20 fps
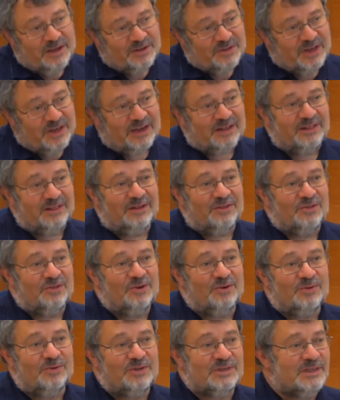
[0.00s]
Exactly.
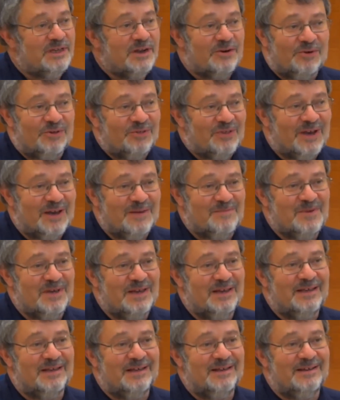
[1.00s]
So
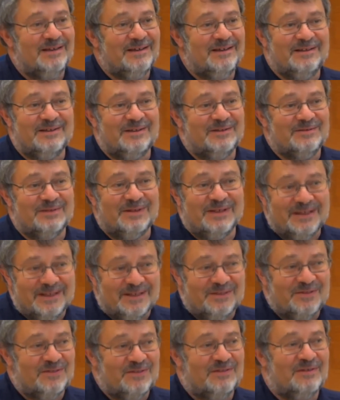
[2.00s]
stereotyping
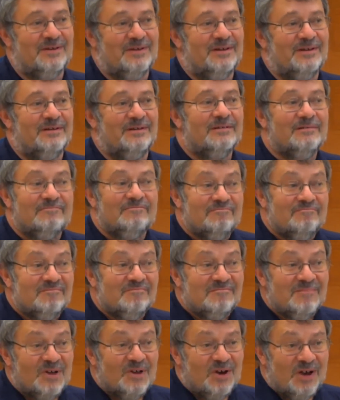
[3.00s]
is
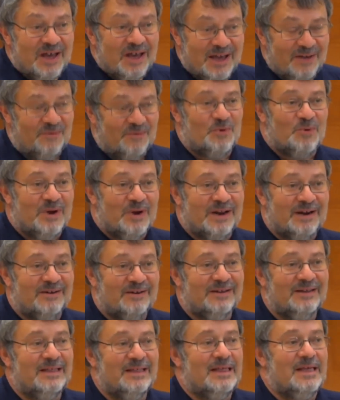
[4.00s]

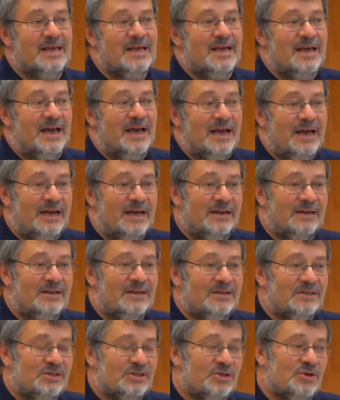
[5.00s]
everywhere.
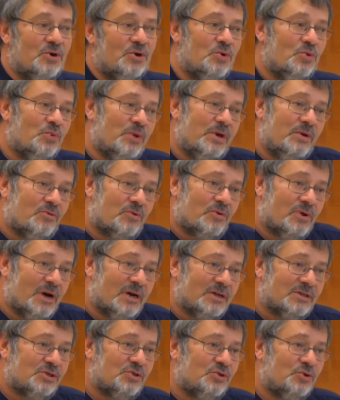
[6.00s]
And so we were
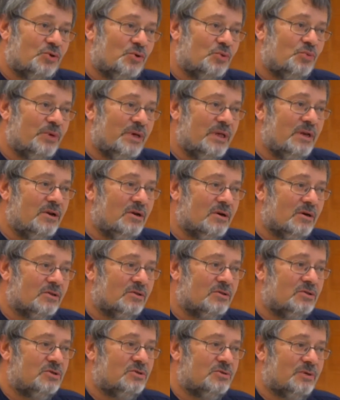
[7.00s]
asked, could we
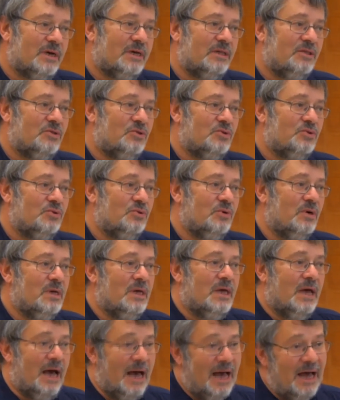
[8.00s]
not try to
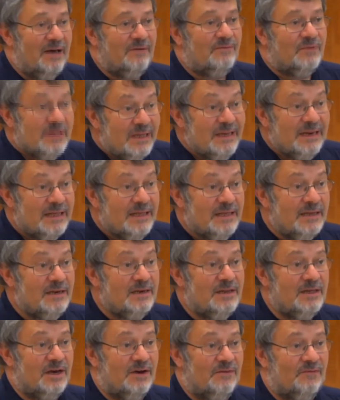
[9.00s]
have in
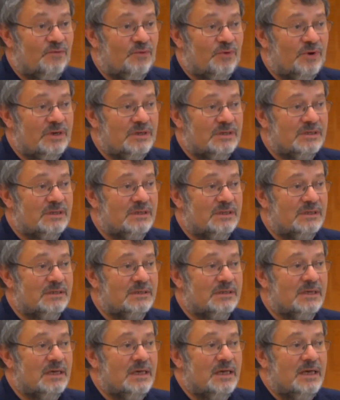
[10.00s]
India, for
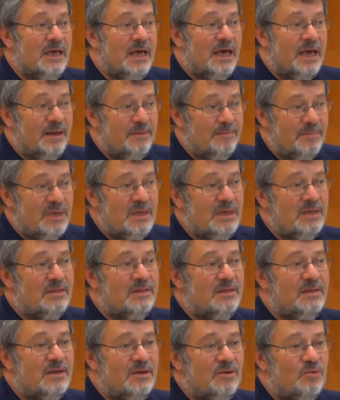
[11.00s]
instance, a
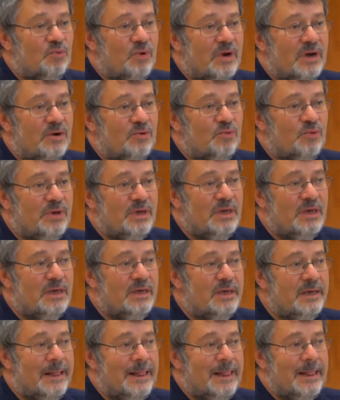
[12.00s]
meeting where we